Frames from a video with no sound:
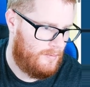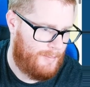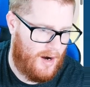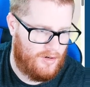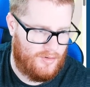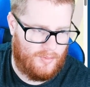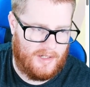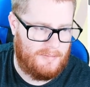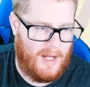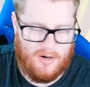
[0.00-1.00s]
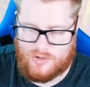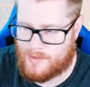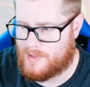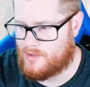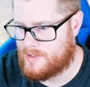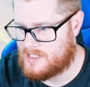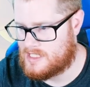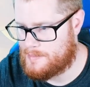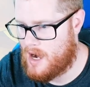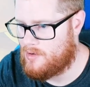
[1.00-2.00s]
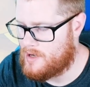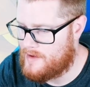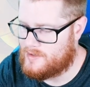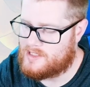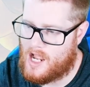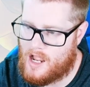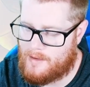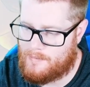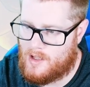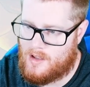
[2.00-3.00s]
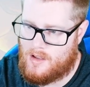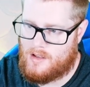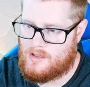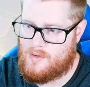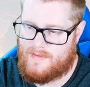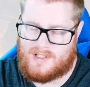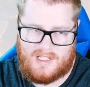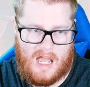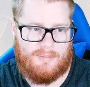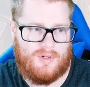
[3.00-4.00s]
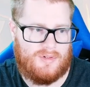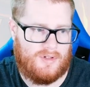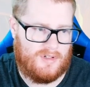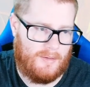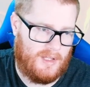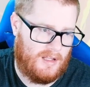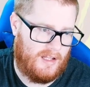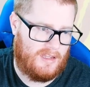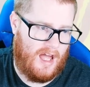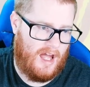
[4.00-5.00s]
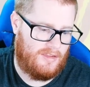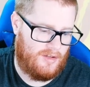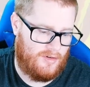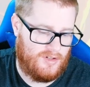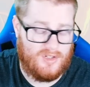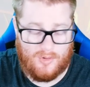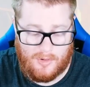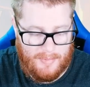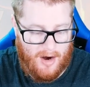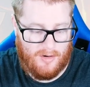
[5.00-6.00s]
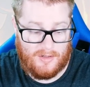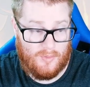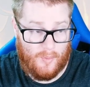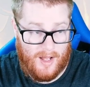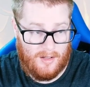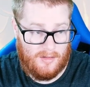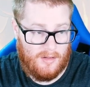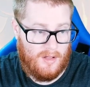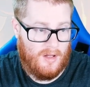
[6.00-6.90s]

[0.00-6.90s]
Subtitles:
Power Trip increases power every time you have a stat boost or something like that. There's stored power as well.